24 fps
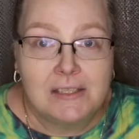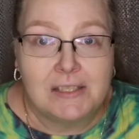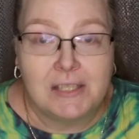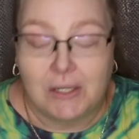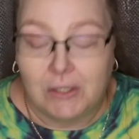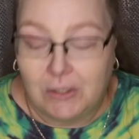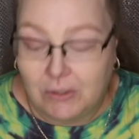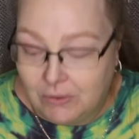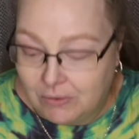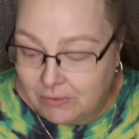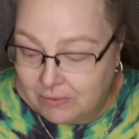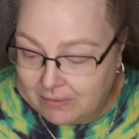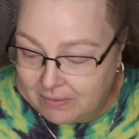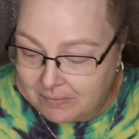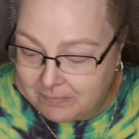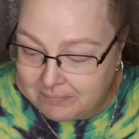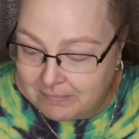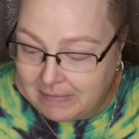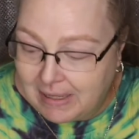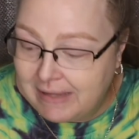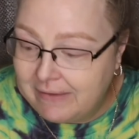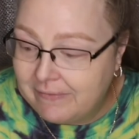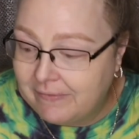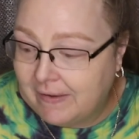So
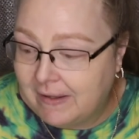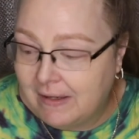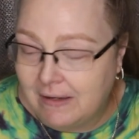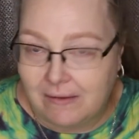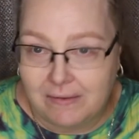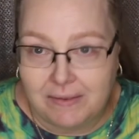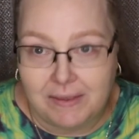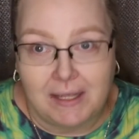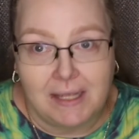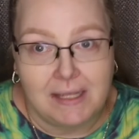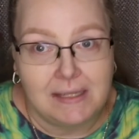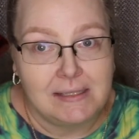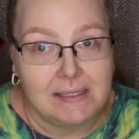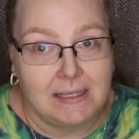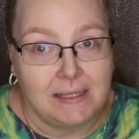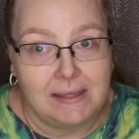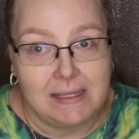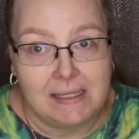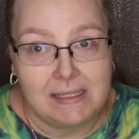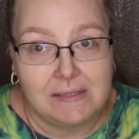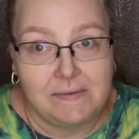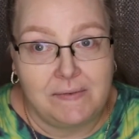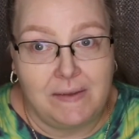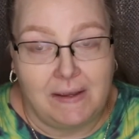my final thoughts on
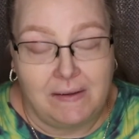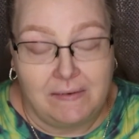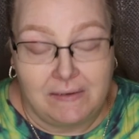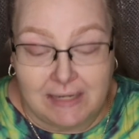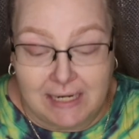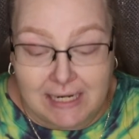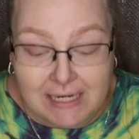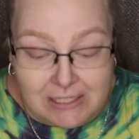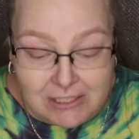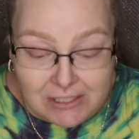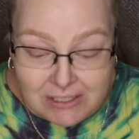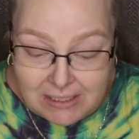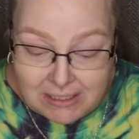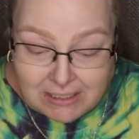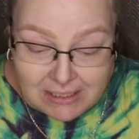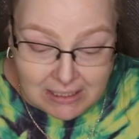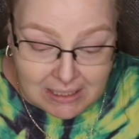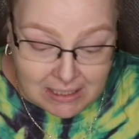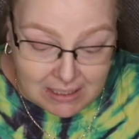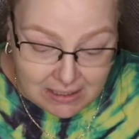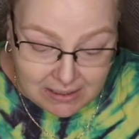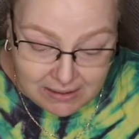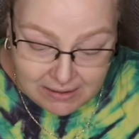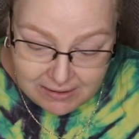this
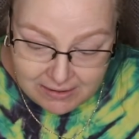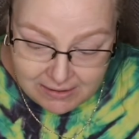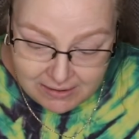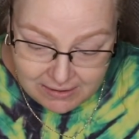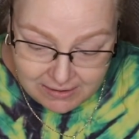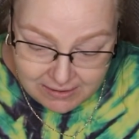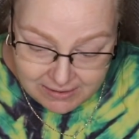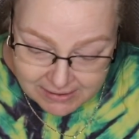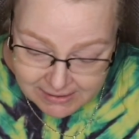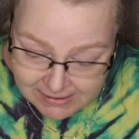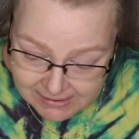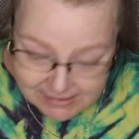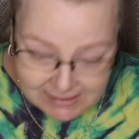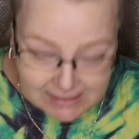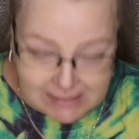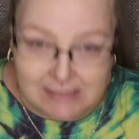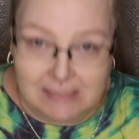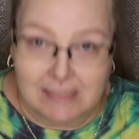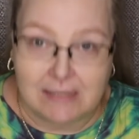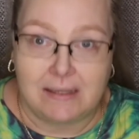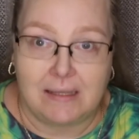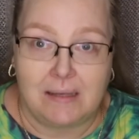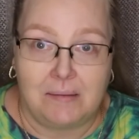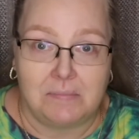foundation, this
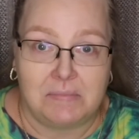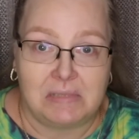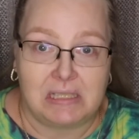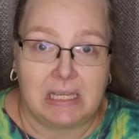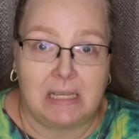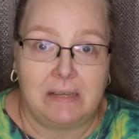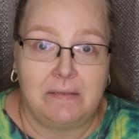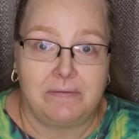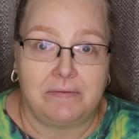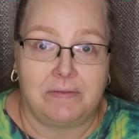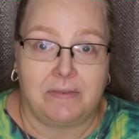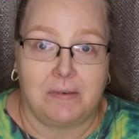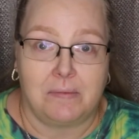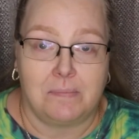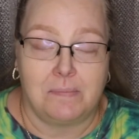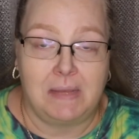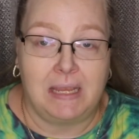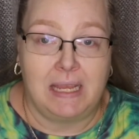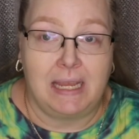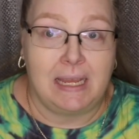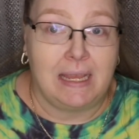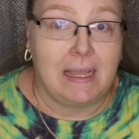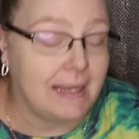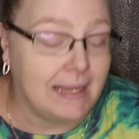gets a thumbs up for
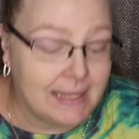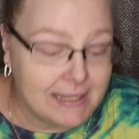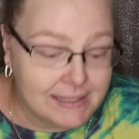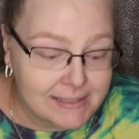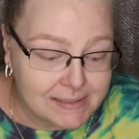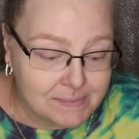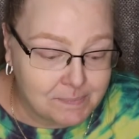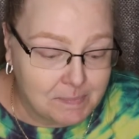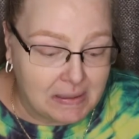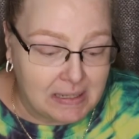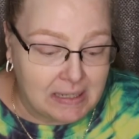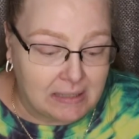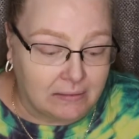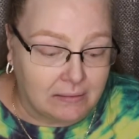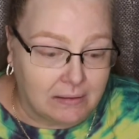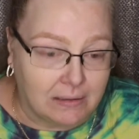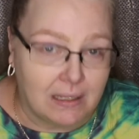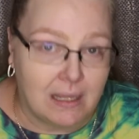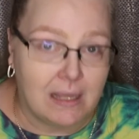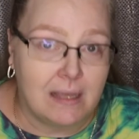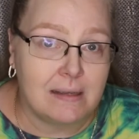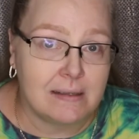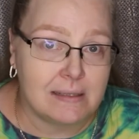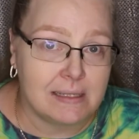me. It's been a
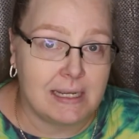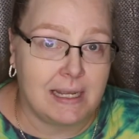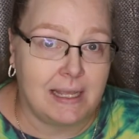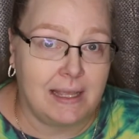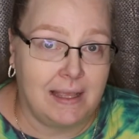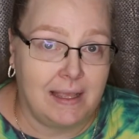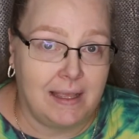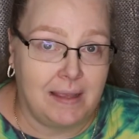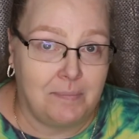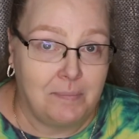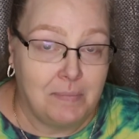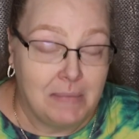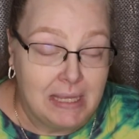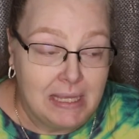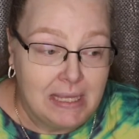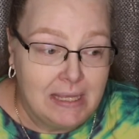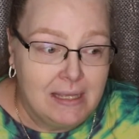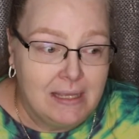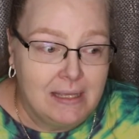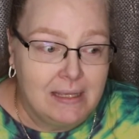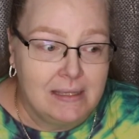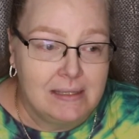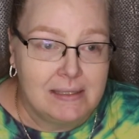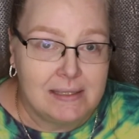long time
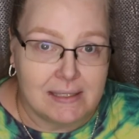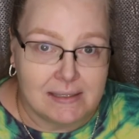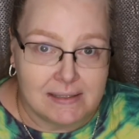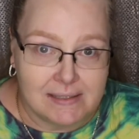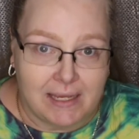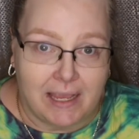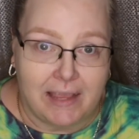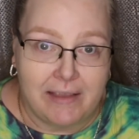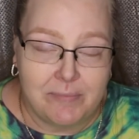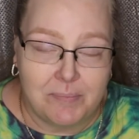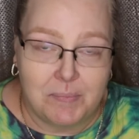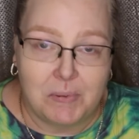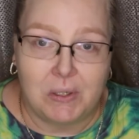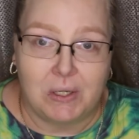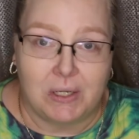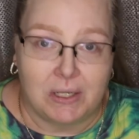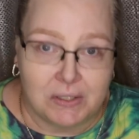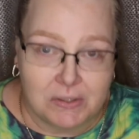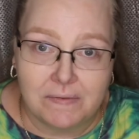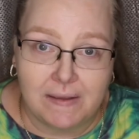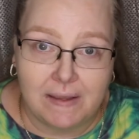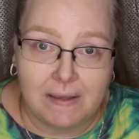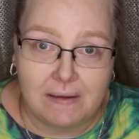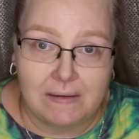since I've put
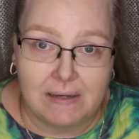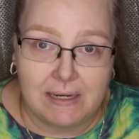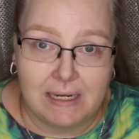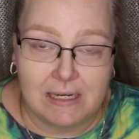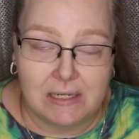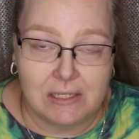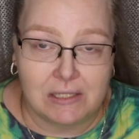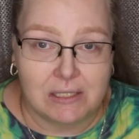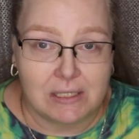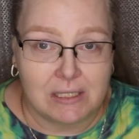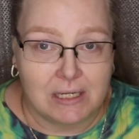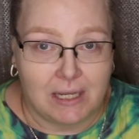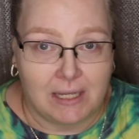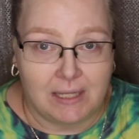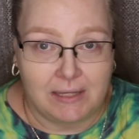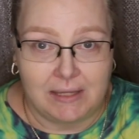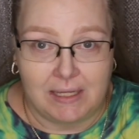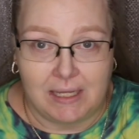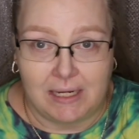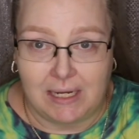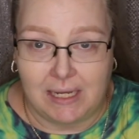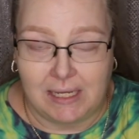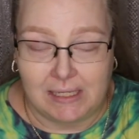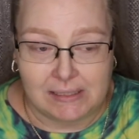a foundation on
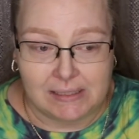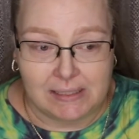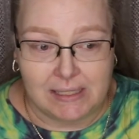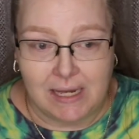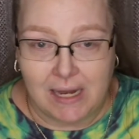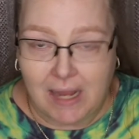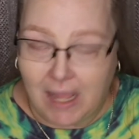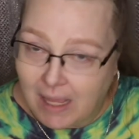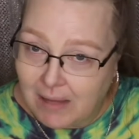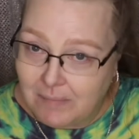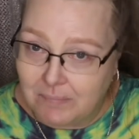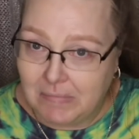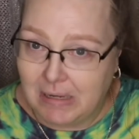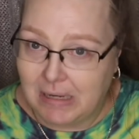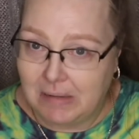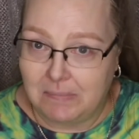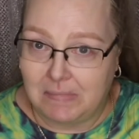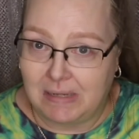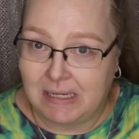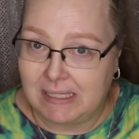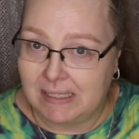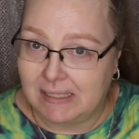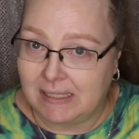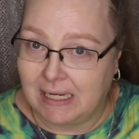that has not made
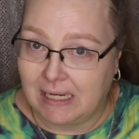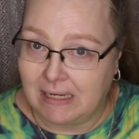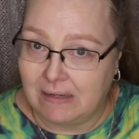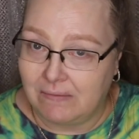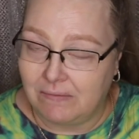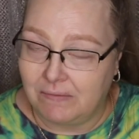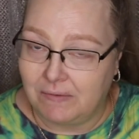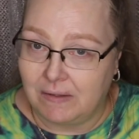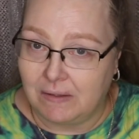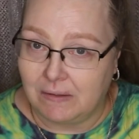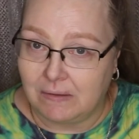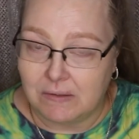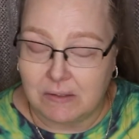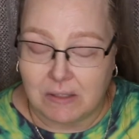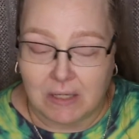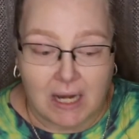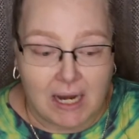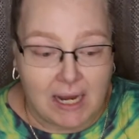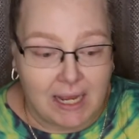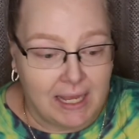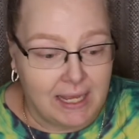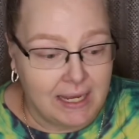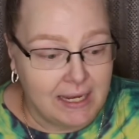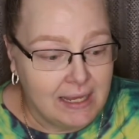my skin feel
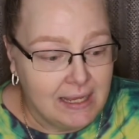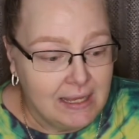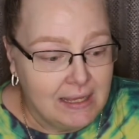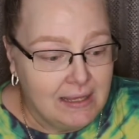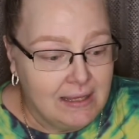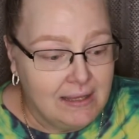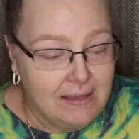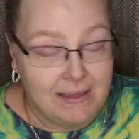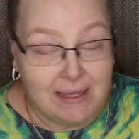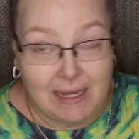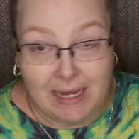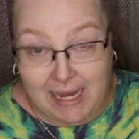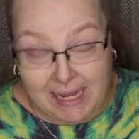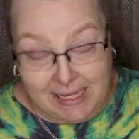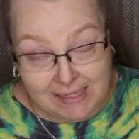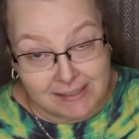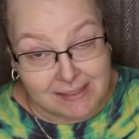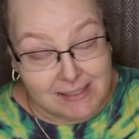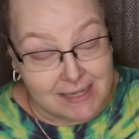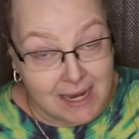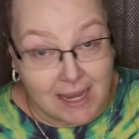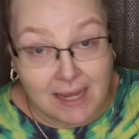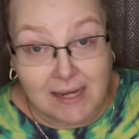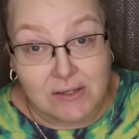dry, that
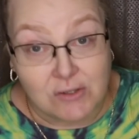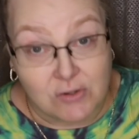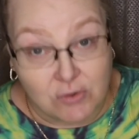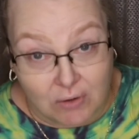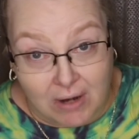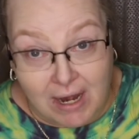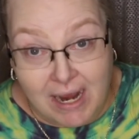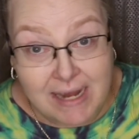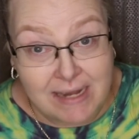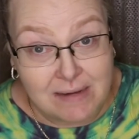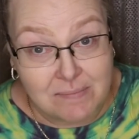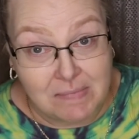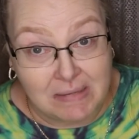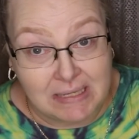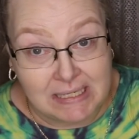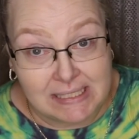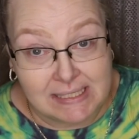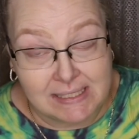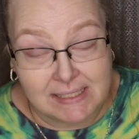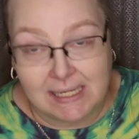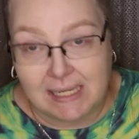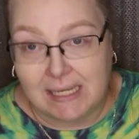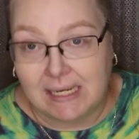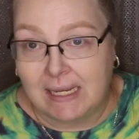has not dried my
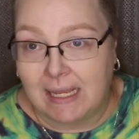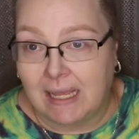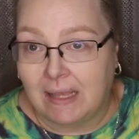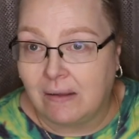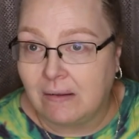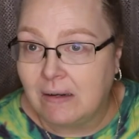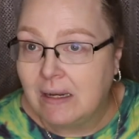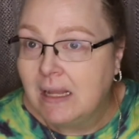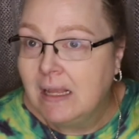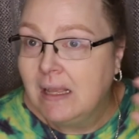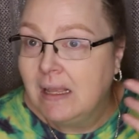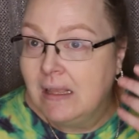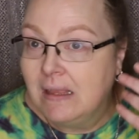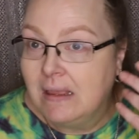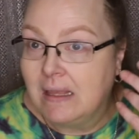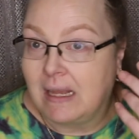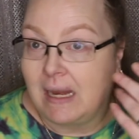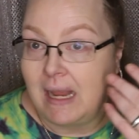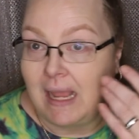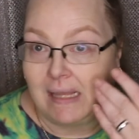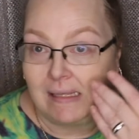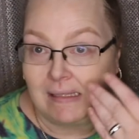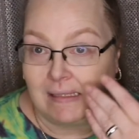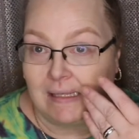skin out,
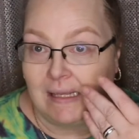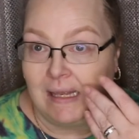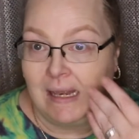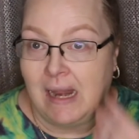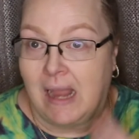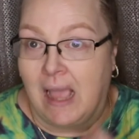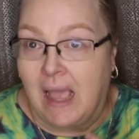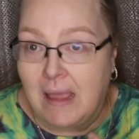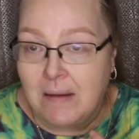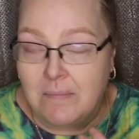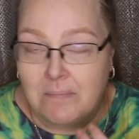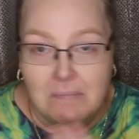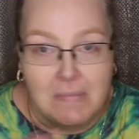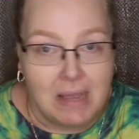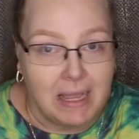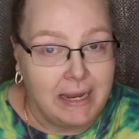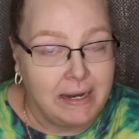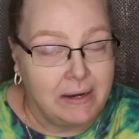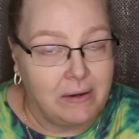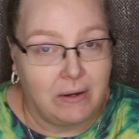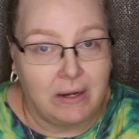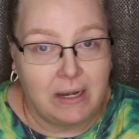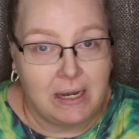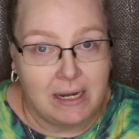that has not
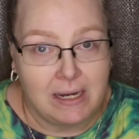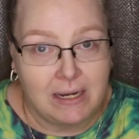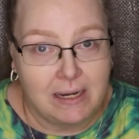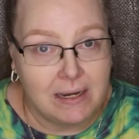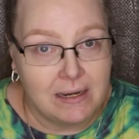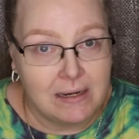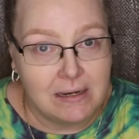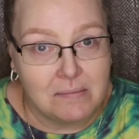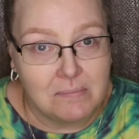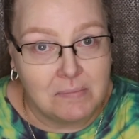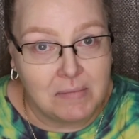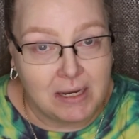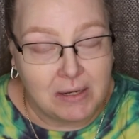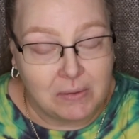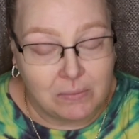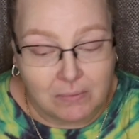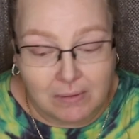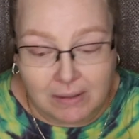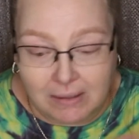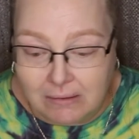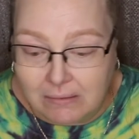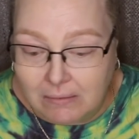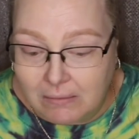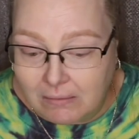migrated into my
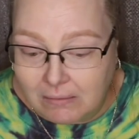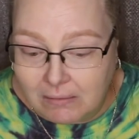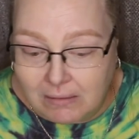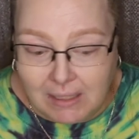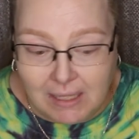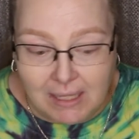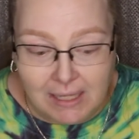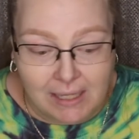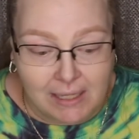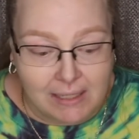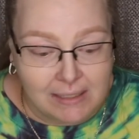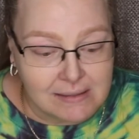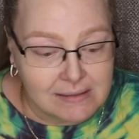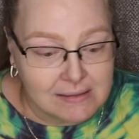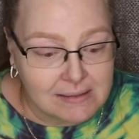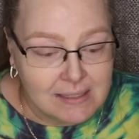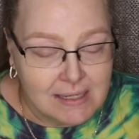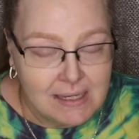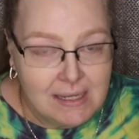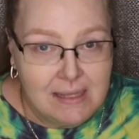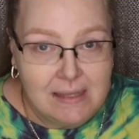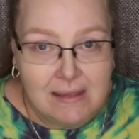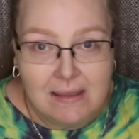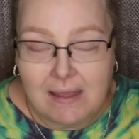wrinkle
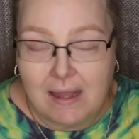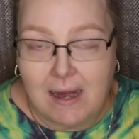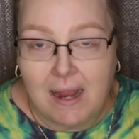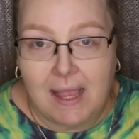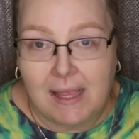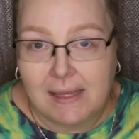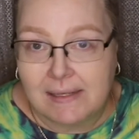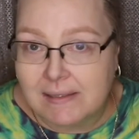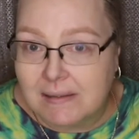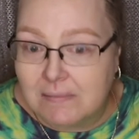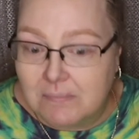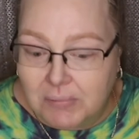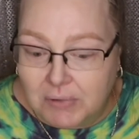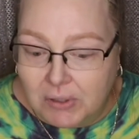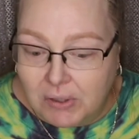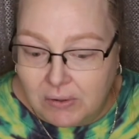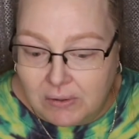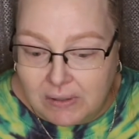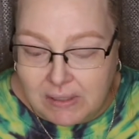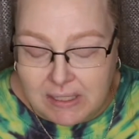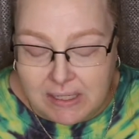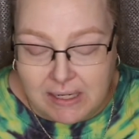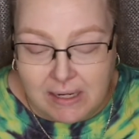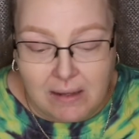lines, that hasn't
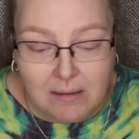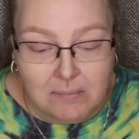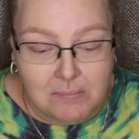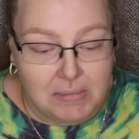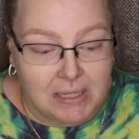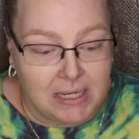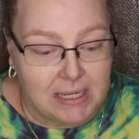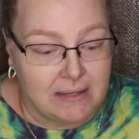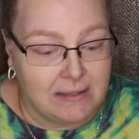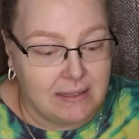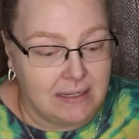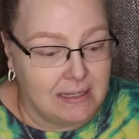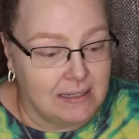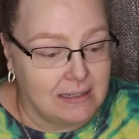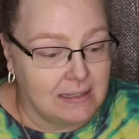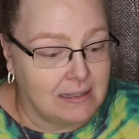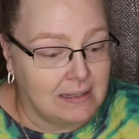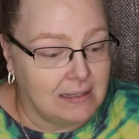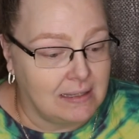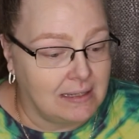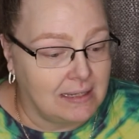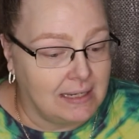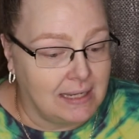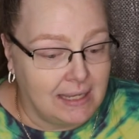broken down by the end
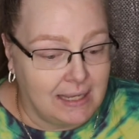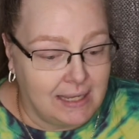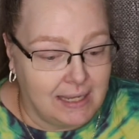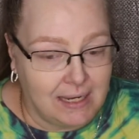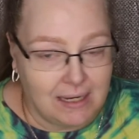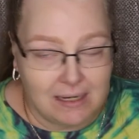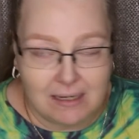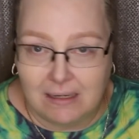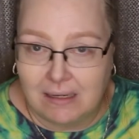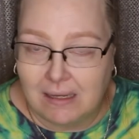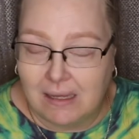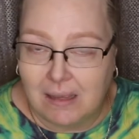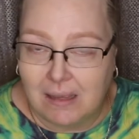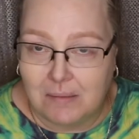of the day.